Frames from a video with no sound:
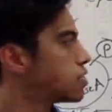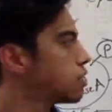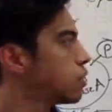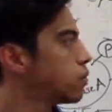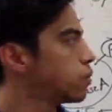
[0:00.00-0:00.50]

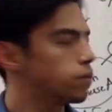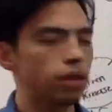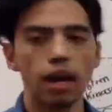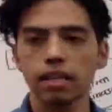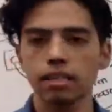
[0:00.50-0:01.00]
And
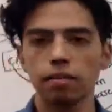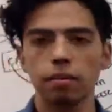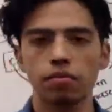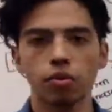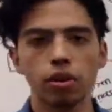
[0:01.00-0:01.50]
so, like I
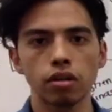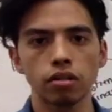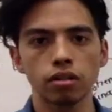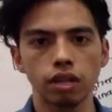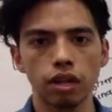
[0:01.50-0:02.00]
said
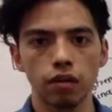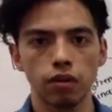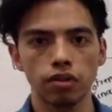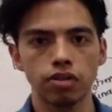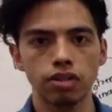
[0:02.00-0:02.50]
before,
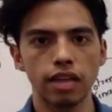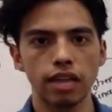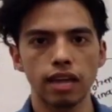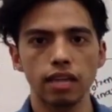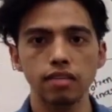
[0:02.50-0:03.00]
you see
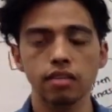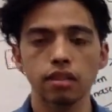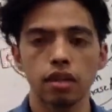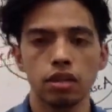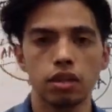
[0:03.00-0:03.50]
that
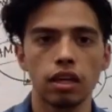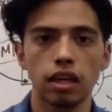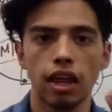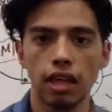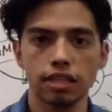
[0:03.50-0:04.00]
ACE,
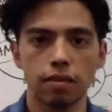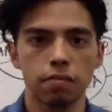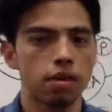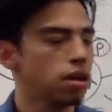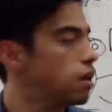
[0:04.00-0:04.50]
think
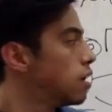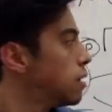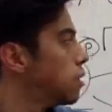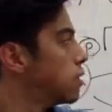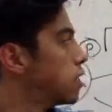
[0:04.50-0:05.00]
enzyme.
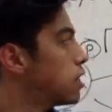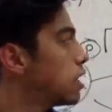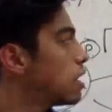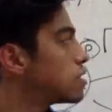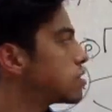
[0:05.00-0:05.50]

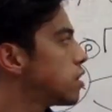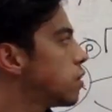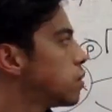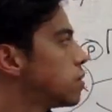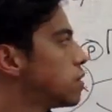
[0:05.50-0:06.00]
The thing is,
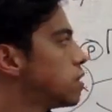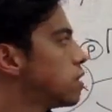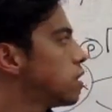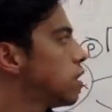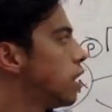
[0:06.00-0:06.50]
though,
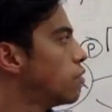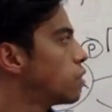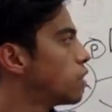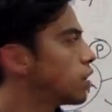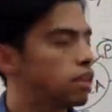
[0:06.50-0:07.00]

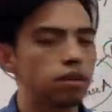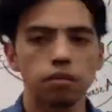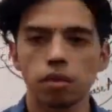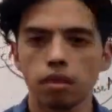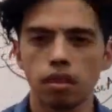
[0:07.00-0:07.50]
if you look at
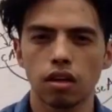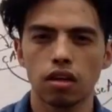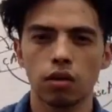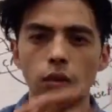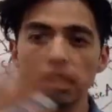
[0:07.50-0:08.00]

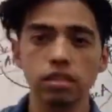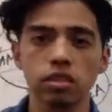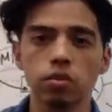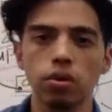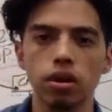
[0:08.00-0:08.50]
the
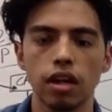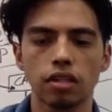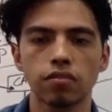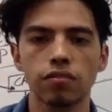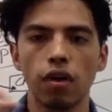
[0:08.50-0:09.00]
rest of the
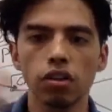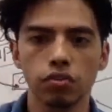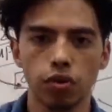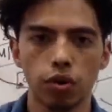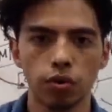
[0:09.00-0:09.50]
word, it's
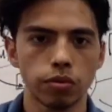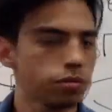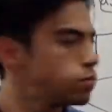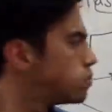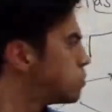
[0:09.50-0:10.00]
phosphate,